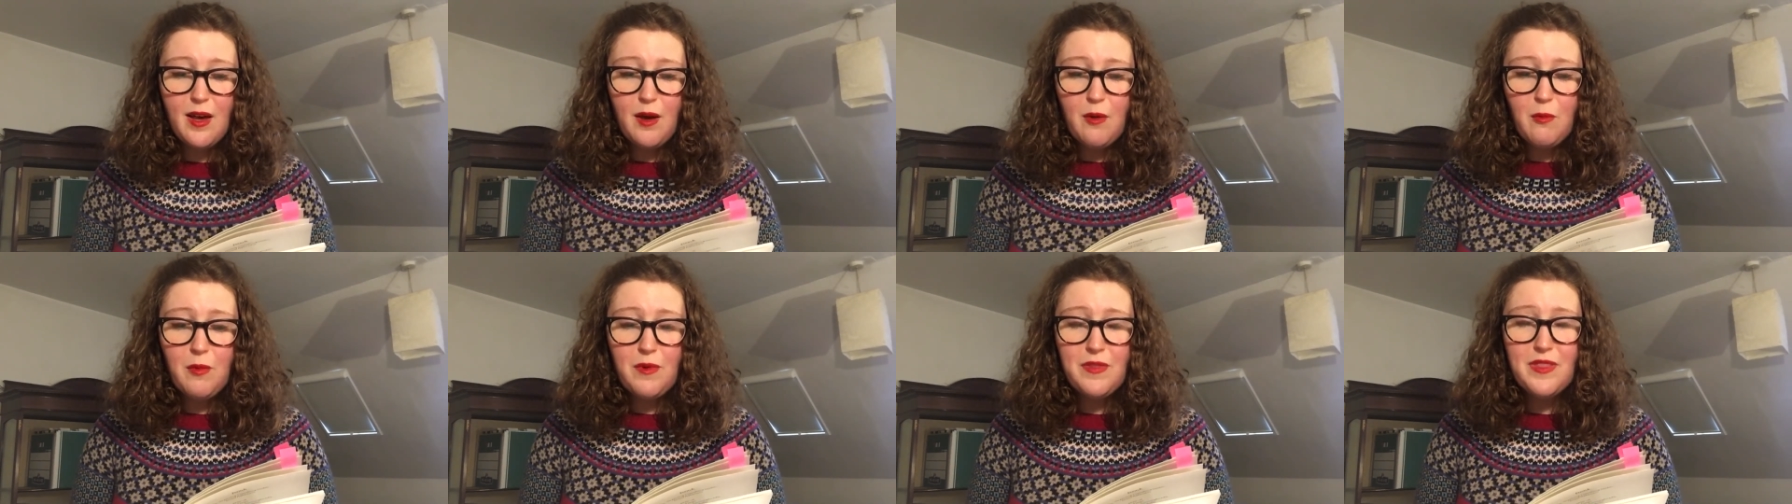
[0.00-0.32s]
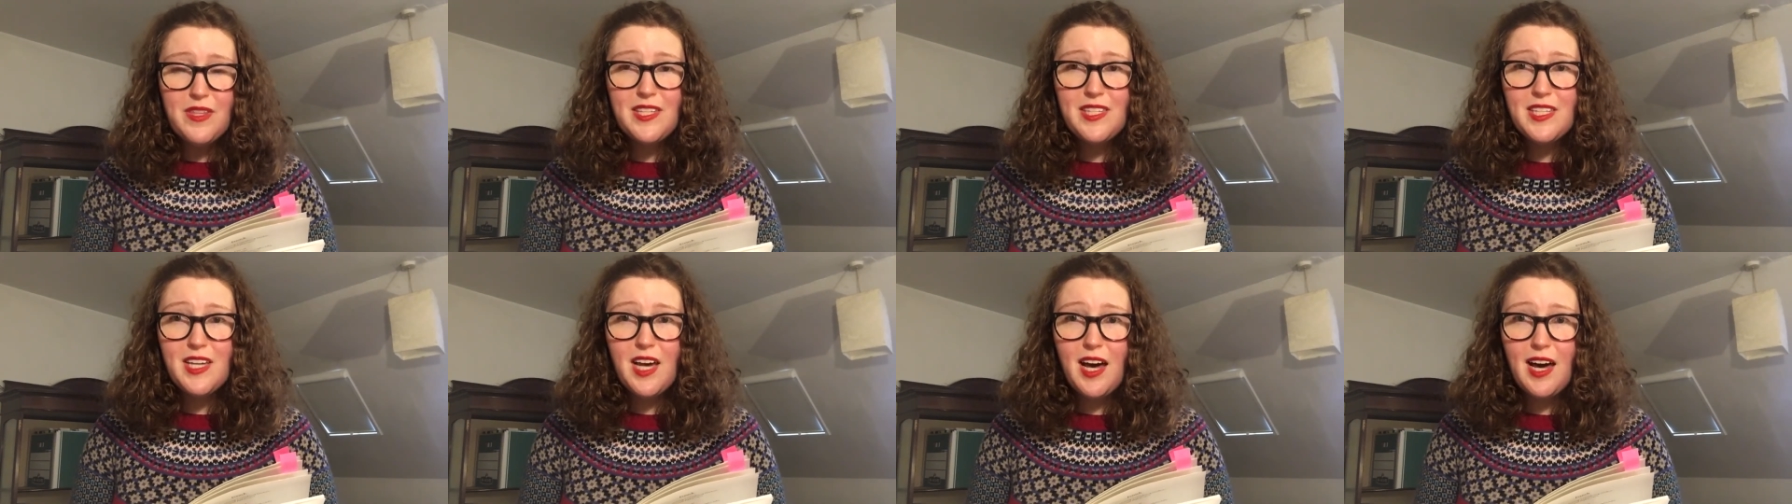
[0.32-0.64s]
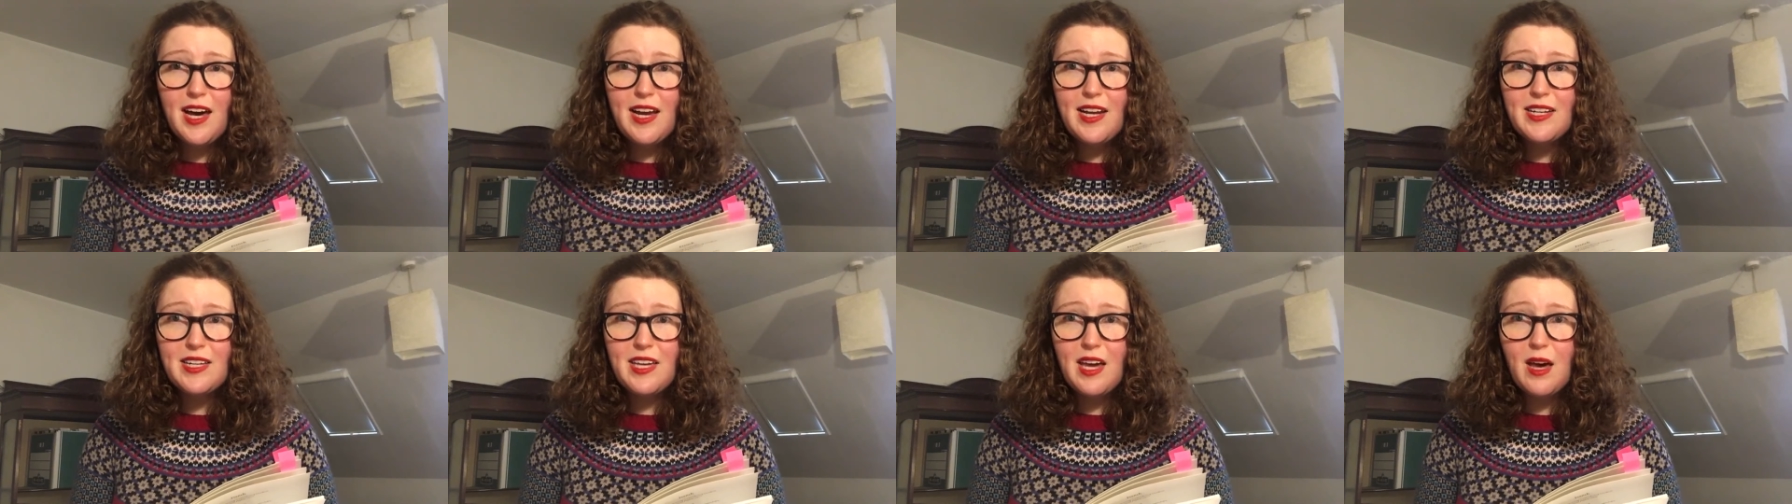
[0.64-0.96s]
when the
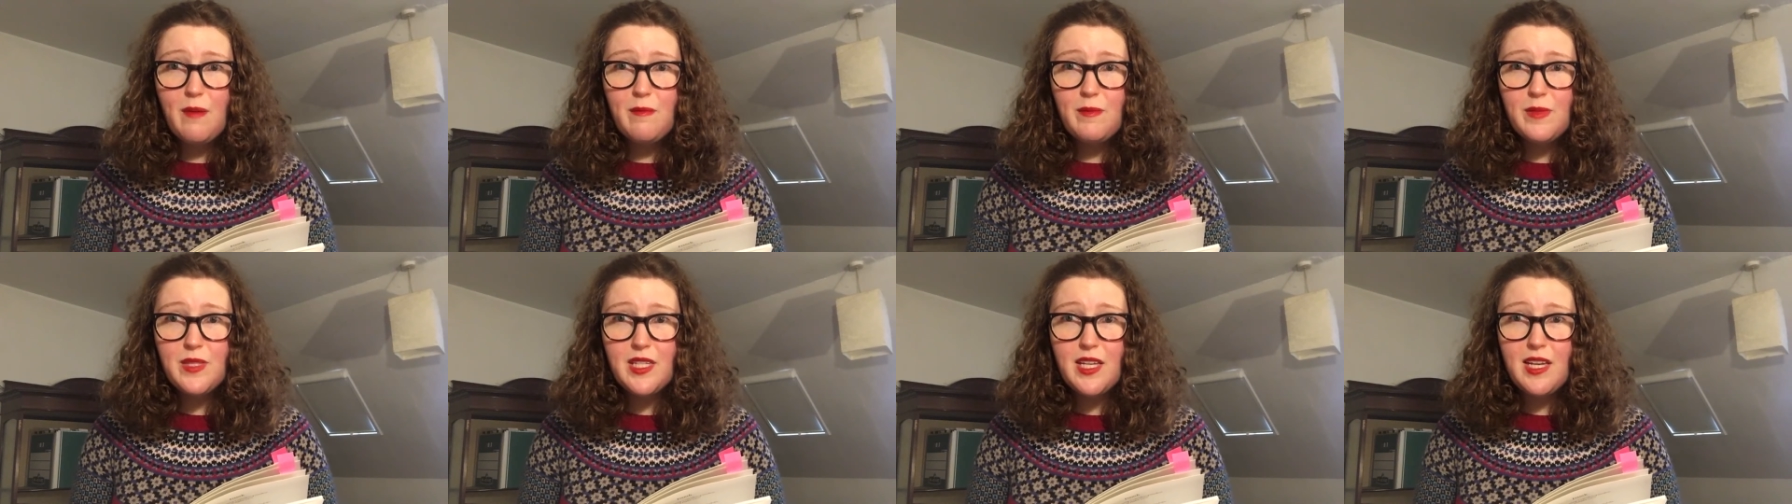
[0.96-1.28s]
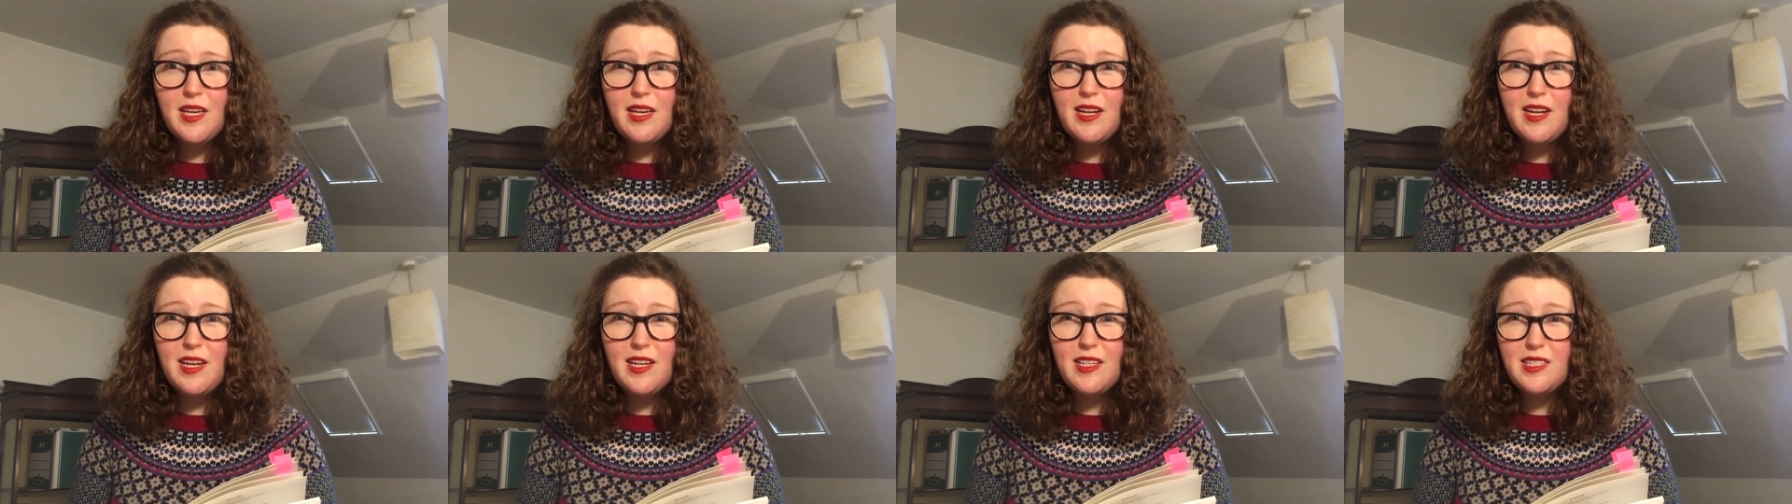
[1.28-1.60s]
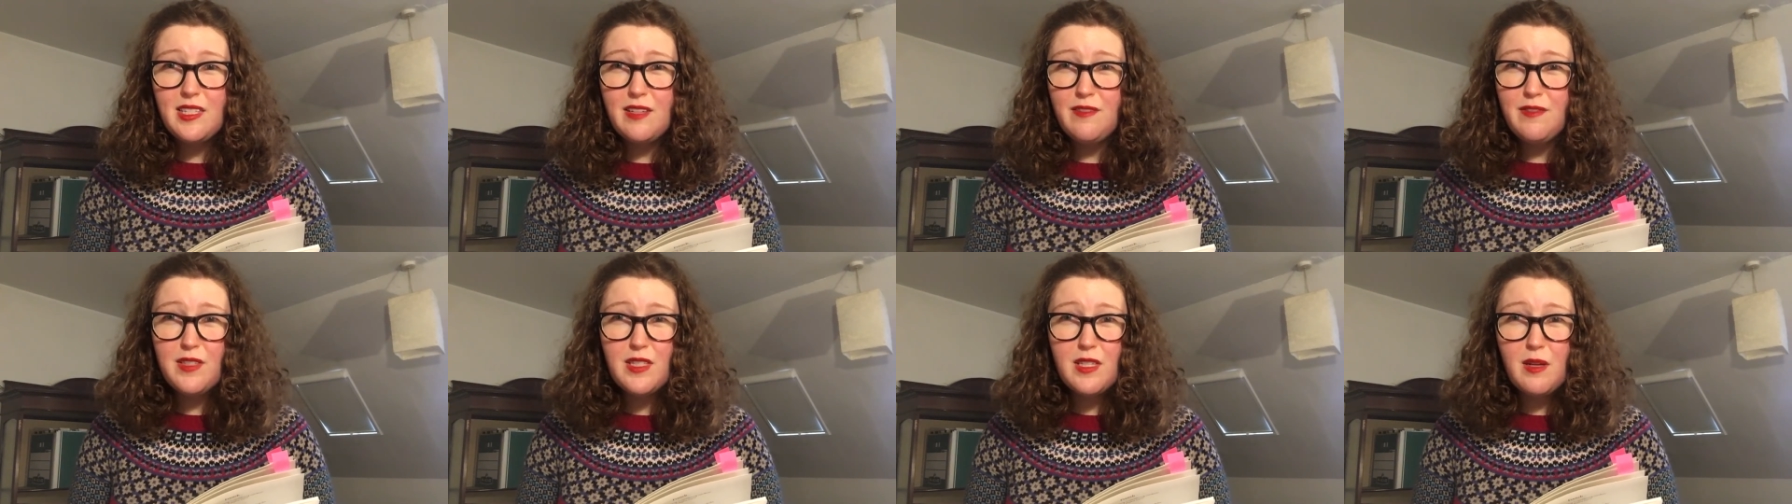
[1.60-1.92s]
tide comes in as
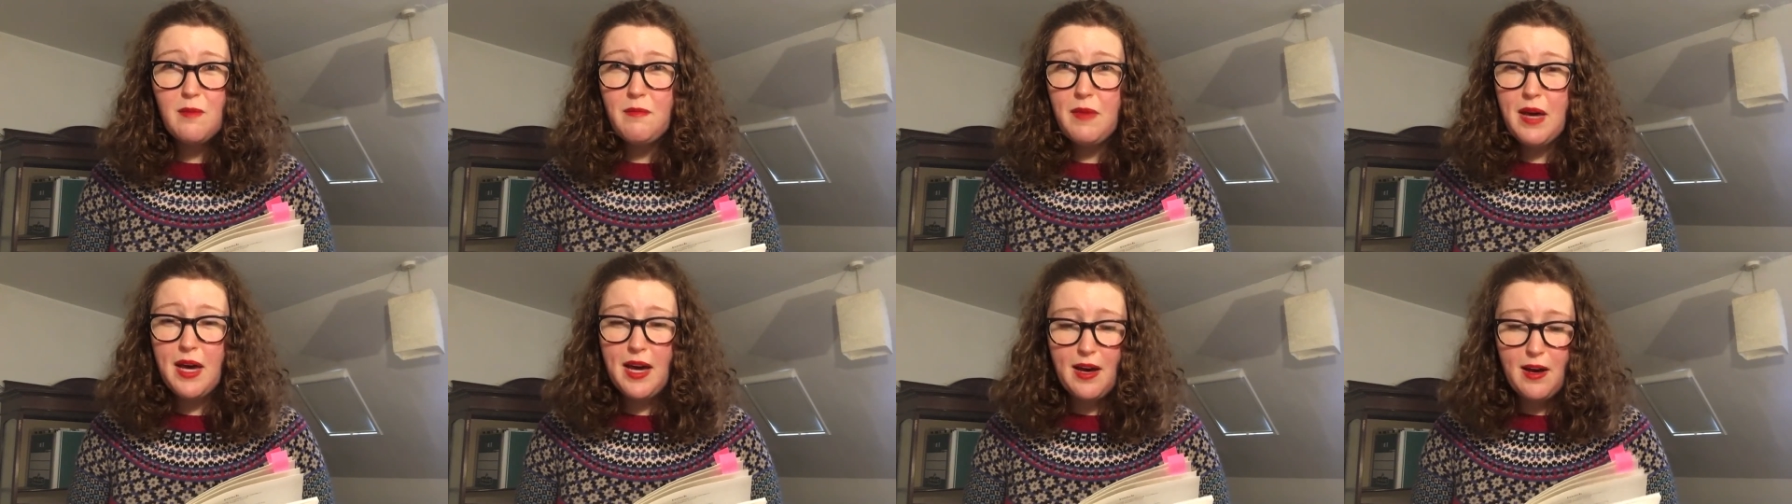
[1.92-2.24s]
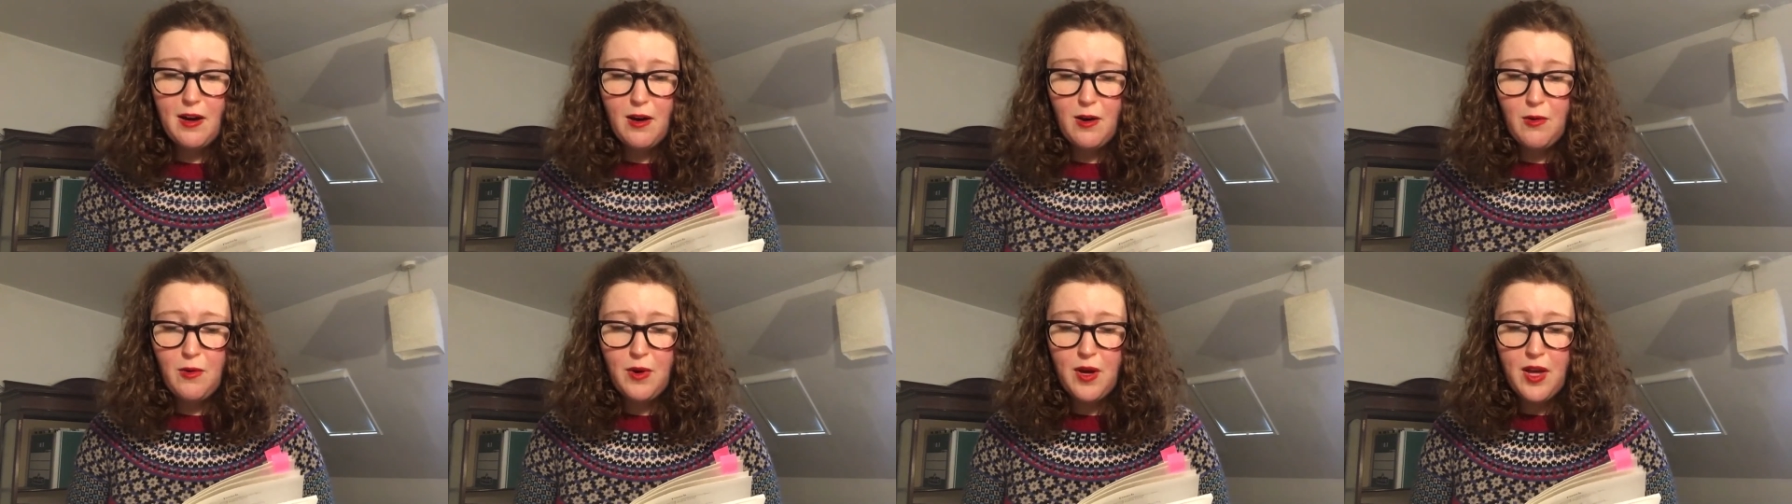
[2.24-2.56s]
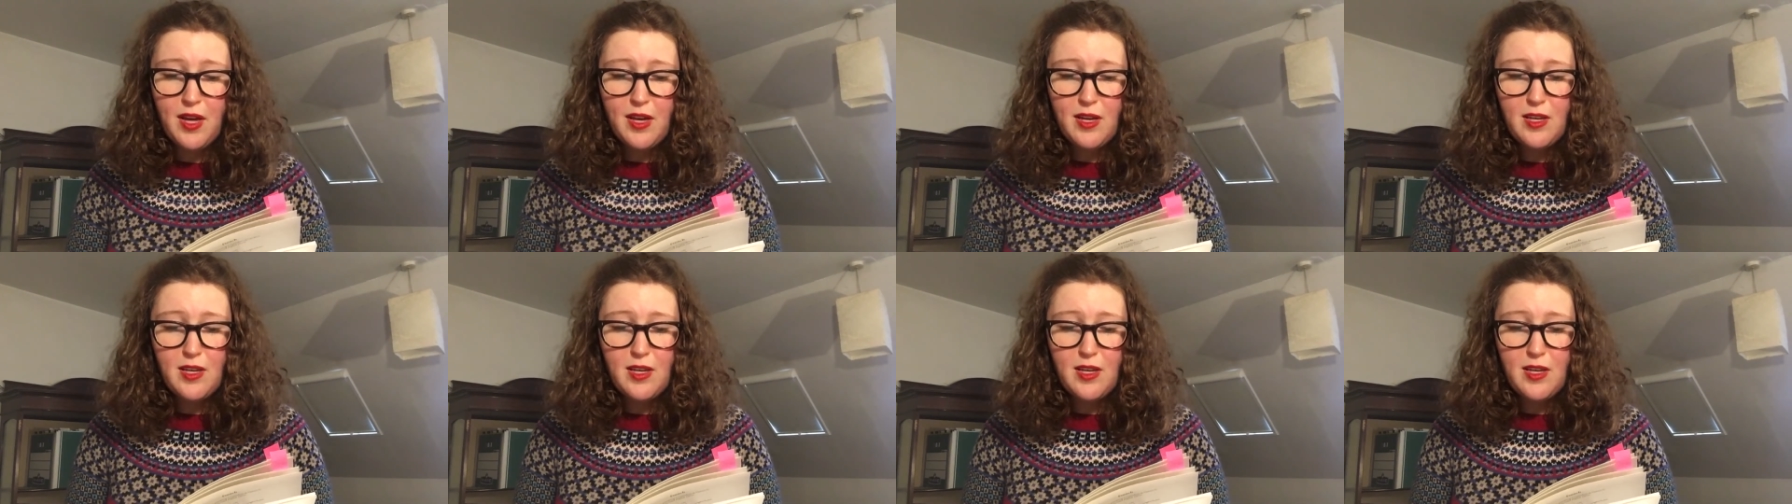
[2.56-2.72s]
if somehow